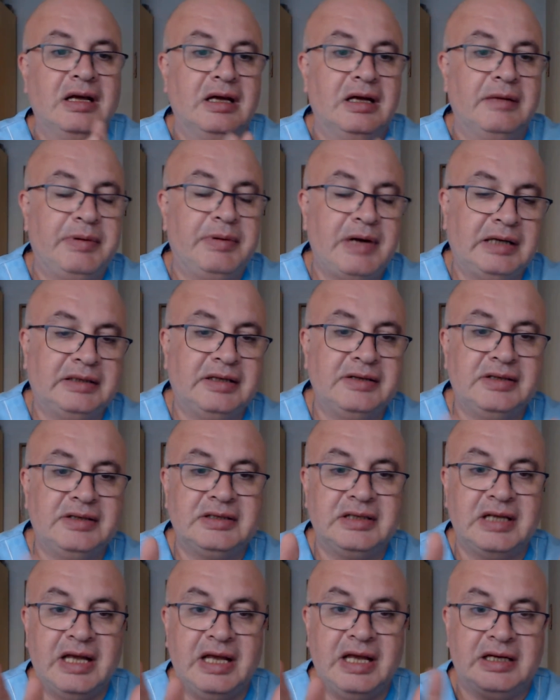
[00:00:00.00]

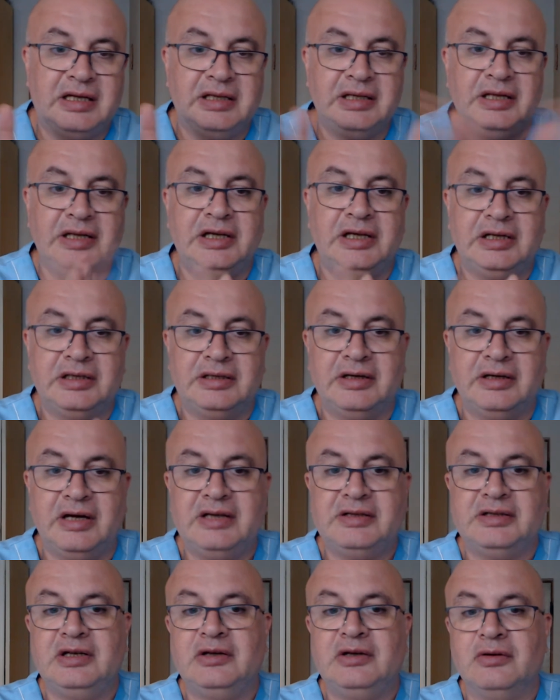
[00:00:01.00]
practices like cleaning
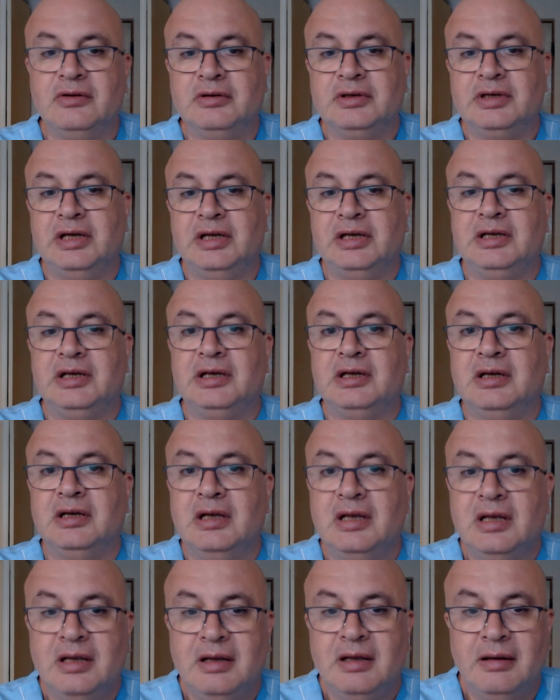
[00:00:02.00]
dressing or taking
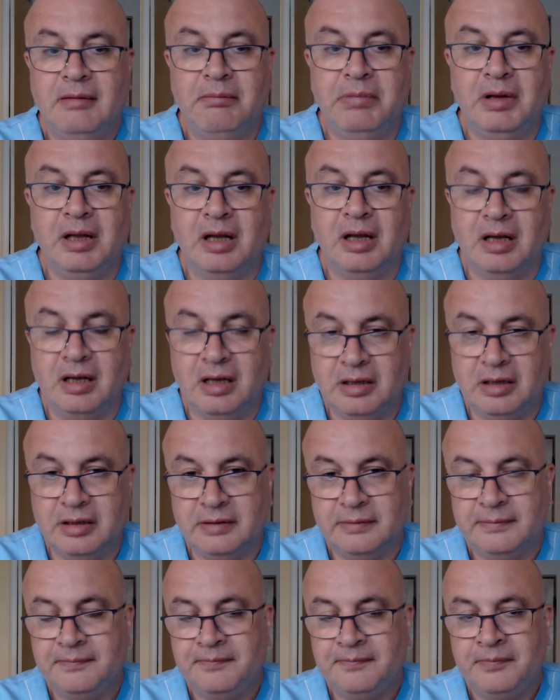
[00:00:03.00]

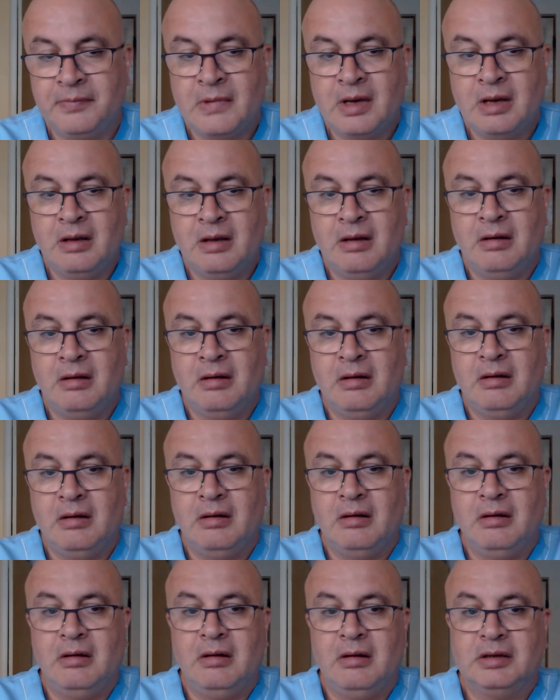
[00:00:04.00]
blood.
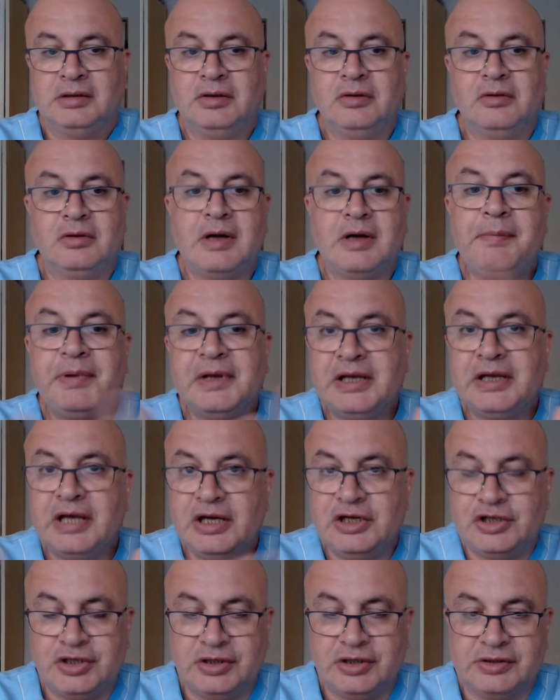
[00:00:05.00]
So
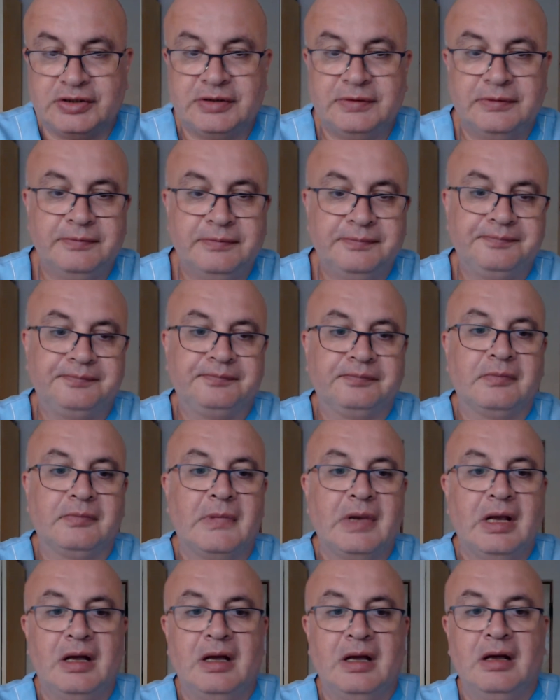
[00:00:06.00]
complications
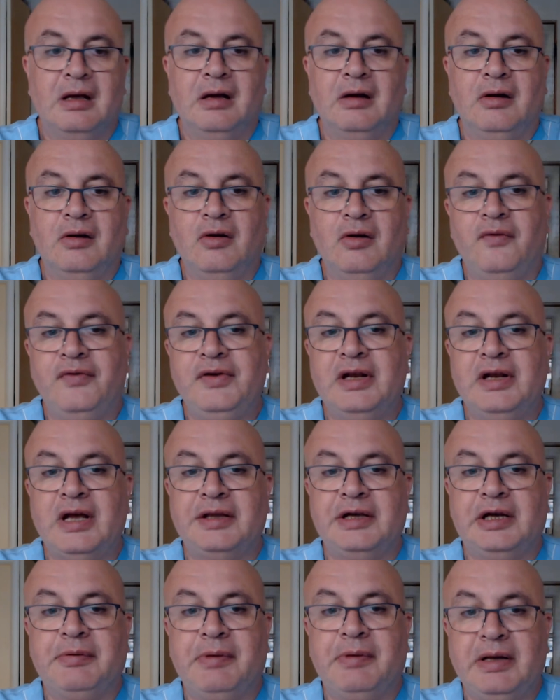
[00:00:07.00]
of
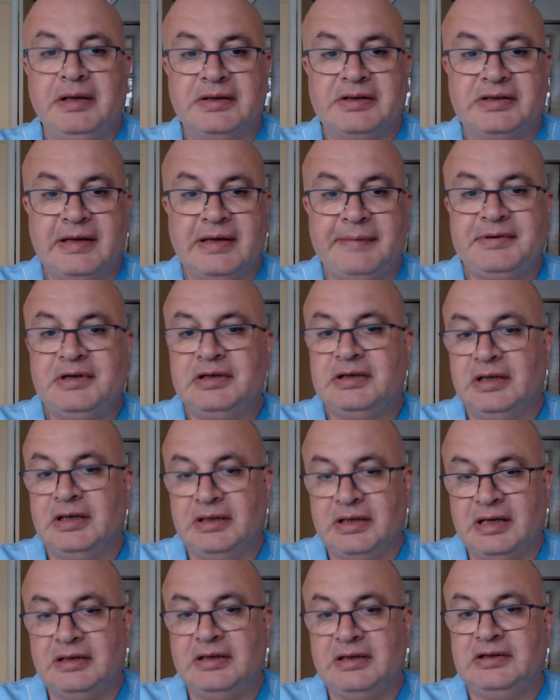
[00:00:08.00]
inadequate asepsis and
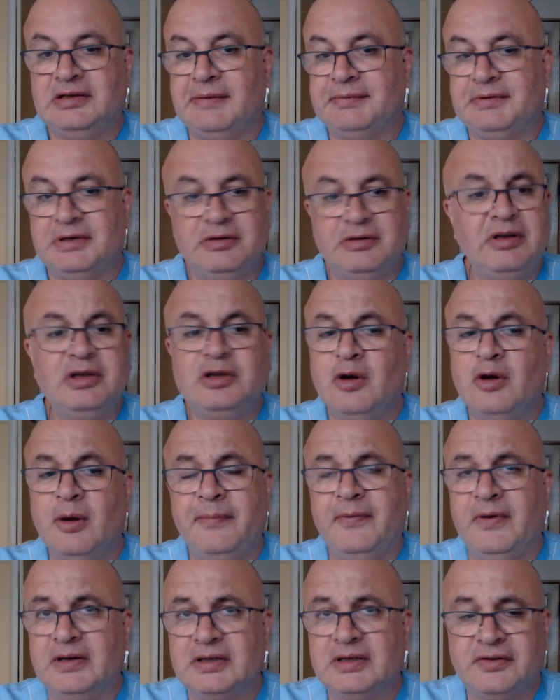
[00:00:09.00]
antisepsis. it's
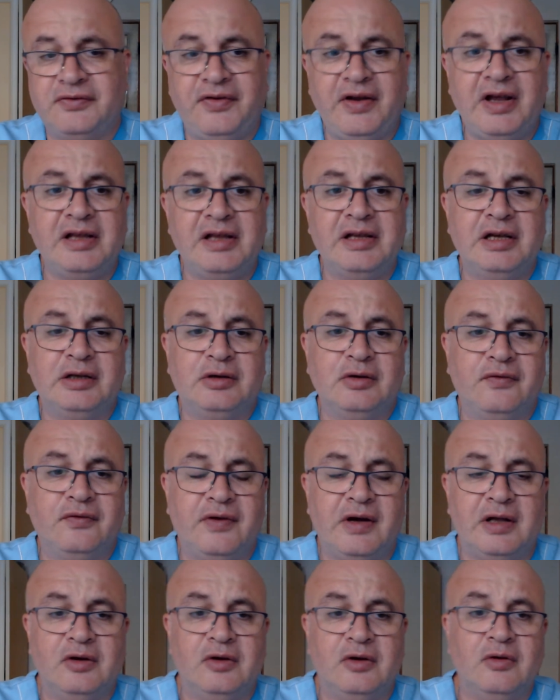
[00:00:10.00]
obvious. Failure to
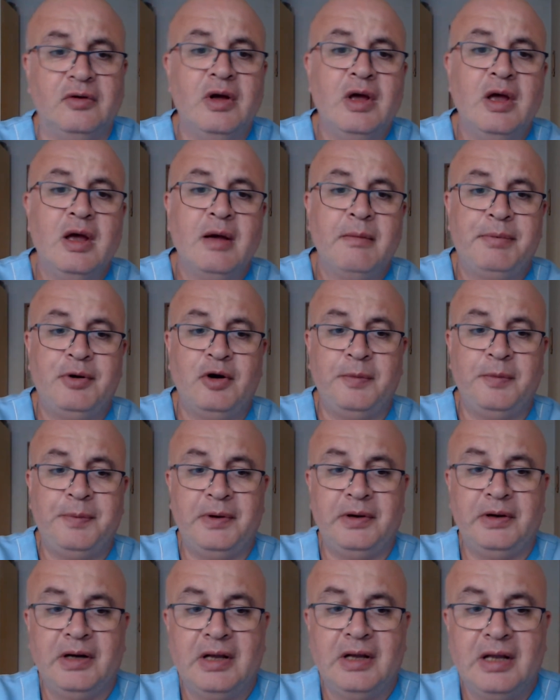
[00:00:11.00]
follow proper